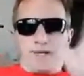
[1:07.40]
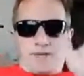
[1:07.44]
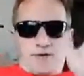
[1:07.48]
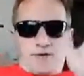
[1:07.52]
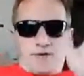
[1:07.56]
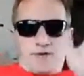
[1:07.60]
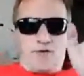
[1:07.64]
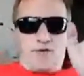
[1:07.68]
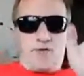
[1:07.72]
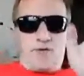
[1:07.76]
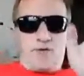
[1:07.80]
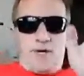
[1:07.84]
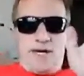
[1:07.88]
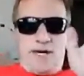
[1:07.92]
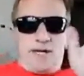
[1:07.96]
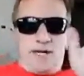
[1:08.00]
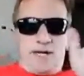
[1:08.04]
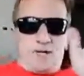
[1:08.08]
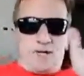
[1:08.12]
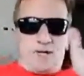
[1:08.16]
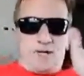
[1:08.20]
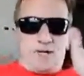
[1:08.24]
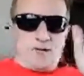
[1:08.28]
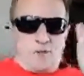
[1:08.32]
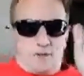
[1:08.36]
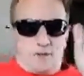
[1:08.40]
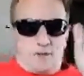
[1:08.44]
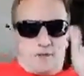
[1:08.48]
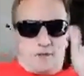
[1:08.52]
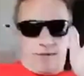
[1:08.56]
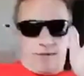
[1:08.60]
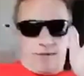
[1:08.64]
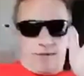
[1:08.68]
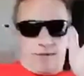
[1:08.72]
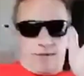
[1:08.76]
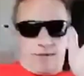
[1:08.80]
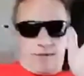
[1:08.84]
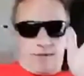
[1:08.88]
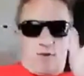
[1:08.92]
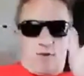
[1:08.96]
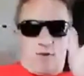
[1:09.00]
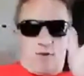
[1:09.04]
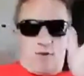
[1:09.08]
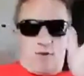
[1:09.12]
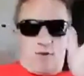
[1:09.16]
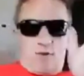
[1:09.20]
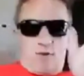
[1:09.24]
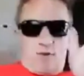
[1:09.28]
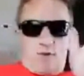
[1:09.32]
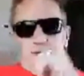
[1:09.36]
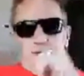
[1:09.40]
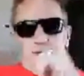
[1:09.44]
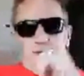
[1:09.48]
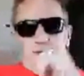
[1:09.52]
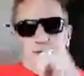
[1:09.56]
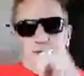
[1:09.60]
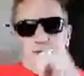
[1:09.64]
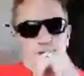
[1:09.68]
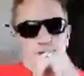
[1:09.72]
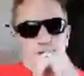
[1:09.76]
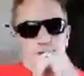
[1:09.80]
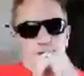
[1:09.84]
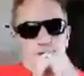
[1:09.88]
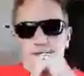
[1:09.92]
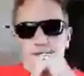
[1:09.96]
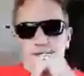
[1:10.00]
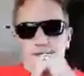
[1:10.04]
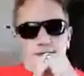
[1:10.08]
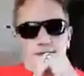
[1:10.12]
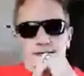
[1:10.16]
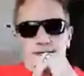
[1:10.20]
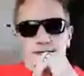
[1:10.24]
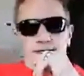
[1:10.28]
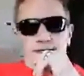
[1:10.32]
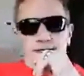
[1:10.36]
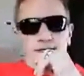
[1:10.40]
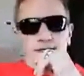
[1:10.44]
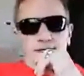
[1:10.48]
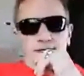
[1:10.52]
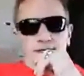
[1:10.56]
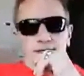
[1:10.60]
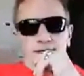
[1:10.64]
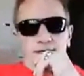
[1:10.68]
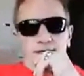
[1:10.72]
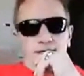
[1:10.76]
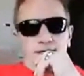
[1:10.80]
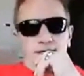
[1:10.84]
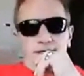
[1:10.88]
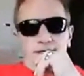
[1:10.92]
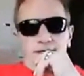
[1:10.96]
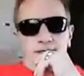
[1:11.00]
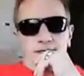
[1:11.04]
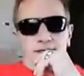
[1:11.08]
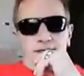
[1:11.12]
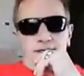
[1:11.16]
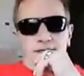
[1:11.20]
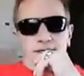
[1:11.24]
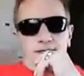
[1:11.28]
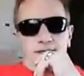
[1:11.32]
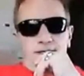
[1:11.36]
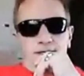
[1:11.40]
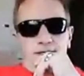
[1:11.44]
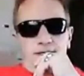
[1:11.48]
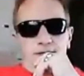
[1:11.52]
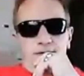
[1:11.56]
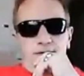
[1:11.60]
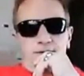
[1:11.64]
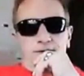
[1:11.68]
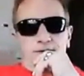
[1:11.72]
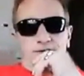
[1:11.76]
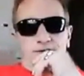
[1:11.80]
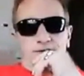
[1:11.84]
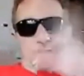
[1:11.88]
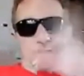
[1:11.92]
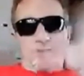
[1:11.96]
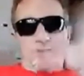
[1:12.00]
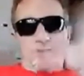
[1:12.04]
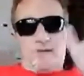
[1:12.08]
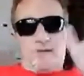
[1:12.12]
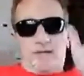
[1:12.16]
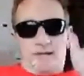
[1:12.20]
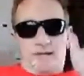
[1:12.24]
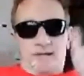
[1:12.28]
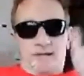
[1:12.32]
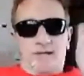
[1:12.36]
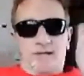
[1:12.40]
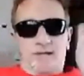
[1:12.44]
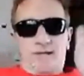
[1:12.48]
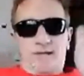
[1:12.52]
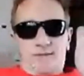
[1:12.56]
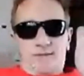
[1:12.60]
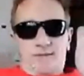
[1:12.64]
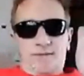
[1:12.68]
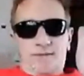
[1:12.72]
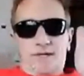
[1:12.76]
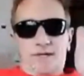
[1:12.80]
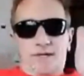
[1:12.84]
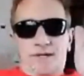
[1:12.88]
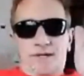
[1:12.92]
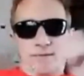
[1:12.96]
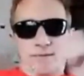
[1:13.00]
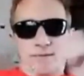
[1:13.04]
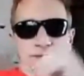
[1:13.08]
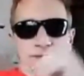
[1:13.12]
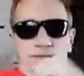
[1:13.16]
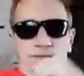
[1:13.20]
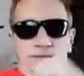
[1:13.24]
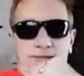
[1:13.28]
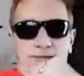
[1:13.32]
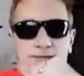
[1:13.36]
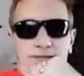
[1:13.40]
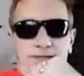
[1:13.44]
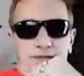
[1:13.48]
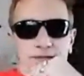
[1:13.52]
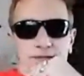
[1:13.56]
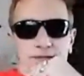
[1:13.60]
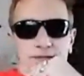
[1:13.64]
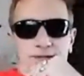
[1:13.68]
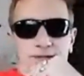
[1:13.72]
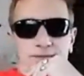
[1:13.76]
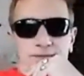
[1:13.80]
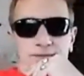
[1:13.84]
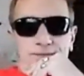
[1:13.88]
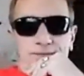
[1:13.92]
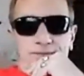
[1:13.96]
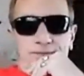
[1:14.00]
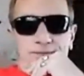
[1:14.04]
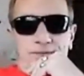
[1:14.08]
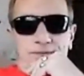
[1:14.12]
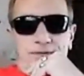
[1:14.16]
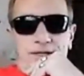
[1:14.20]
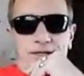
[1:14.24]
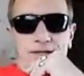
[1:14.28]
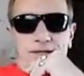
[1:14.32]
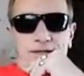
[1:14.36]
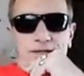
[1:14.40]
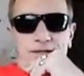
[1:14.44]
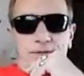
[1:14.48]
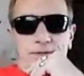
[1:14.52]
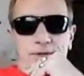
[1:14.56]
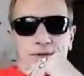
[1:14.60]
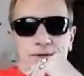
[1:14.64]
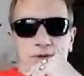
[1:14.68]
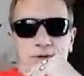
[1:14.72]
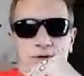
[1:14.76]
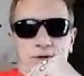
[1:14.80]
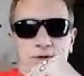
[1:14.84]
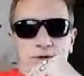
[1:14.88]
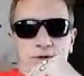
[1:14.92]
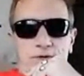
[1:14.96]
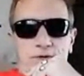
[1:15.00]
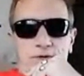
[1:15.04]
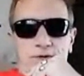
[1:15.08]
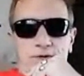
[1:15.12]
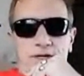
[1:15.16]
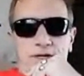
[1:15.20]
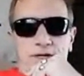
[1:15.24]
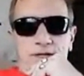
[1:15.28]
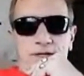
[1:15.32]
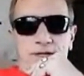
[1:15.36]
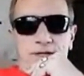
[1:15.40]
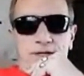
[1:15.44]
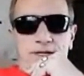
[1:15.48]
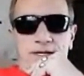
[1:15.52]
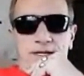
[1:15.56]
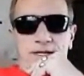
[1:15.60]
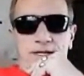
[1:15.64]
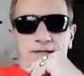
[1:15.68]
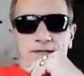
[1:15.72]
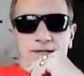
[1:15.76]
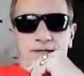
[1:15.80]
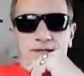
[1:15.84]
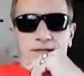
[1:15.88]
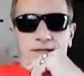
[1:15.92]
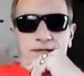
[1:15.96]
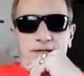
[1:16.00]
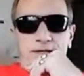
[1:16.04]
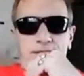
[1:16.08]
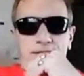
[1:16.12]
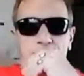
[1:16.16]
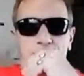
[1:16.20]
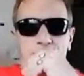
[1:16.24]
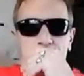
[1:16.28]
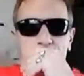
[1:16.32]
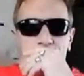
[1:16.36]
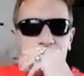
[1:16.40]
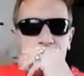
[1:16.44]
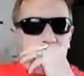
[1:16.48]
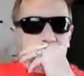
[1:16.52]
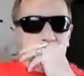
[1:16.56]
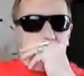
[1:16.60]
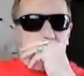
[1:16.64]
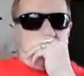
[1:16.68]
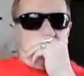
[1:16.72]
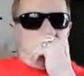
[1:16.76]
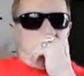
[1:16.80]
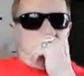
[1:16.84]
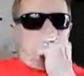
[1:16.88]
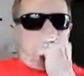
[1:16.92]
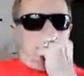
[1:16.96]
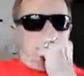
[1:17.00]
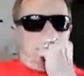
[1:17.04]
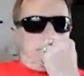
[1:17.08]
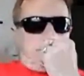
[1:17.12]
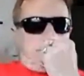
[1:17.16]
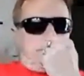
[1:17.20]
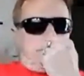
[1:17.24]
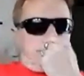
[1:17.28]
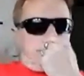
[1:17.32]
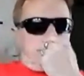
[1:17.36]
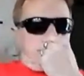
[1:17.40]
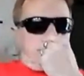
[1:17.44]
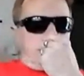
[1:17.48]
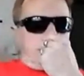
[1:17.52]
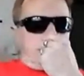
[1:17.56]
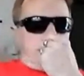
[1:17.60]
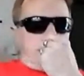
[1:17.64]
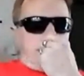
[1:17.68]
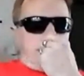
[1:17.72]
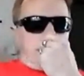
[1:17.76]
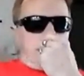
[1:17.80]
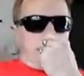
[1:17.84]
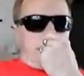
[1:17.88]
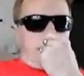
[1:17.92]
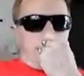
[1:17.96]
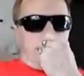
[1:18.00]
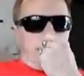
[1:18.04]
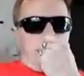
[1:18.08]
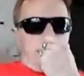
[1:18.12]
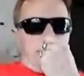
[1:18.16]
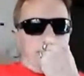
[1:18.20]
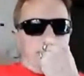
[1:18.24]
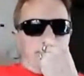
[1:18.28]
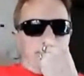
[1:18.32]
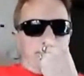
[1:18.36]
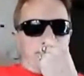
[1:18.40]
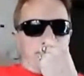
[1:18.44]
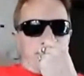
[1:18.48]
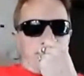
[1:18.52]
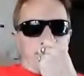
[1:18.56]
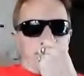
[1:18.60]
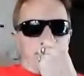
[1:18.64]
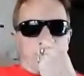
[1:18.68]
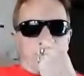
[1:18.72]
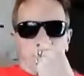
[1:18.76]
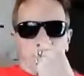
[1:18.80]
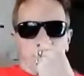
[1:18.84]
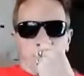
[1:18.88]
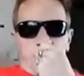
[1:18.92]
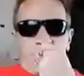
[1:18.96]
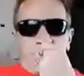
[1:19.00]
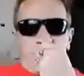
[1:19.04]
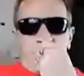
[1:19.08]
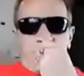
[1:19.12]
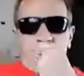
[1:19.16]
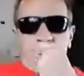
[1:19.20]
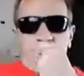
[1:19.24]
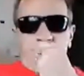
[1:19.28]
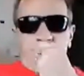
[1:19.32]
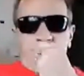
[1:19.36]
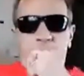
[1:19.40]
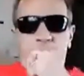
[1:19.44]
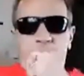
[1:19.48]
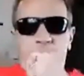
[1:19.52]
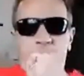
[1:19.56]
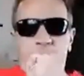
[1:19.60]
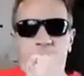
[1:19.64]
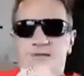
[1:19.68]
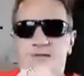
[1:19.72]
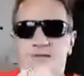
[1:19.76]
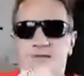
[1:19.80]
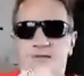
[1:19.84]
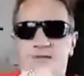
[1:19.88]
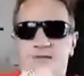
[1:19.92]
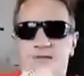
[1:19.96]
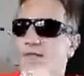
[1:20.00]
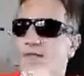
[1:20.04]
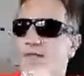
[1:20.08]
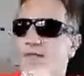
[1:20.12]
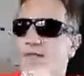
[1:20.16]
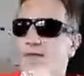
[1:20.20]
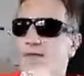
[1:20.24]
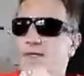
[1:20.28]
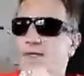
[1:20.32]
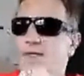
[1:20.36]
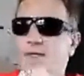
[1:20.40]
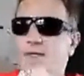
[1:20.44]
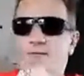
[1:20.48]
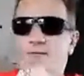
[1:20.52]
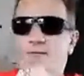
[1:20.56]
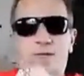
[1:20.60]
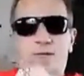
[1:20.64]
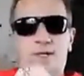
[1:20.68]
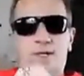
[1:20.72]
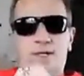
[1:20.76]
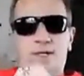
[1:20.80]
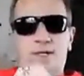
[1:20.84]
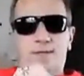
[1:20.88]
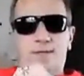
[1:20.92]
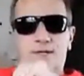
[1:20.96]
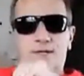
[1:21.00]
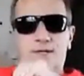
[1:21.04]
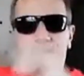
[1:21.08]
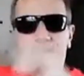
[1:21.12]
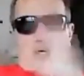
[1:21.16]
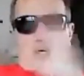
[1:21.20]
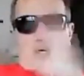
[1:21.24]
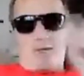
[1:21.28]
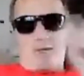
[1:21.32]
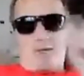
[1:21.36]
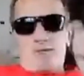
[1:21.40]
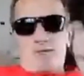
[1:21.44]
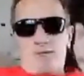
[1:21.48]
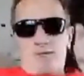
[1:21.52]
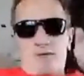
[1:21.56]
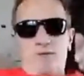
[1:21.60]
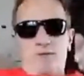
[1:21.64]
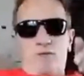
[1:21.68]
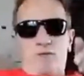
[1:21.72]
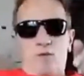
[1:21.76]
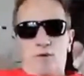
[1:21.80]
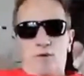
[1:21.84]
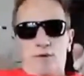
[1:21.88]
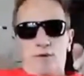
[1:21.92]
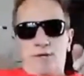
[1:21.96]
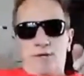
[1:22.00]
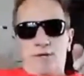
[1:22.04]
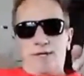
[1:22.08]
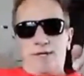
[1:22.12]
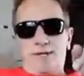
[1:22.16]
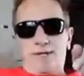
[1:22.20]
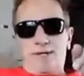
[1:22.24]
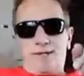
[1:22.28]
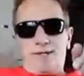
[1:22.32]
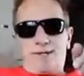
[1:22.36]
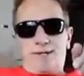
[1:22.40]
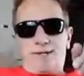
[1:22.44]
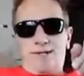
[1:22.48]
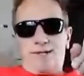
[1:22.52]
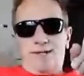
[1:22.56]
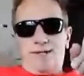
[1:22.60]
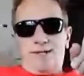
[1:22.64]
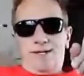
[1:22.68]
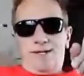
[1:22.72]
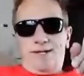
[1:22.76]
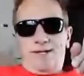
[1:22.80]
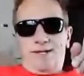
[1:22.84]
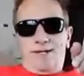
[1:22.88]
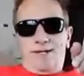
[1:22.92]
We got a true ass criminal walking around here, man, and something needs to be done about this. I think we all agree on that. Um, I do believe that Warren has been giving him money because that's the way Warren is.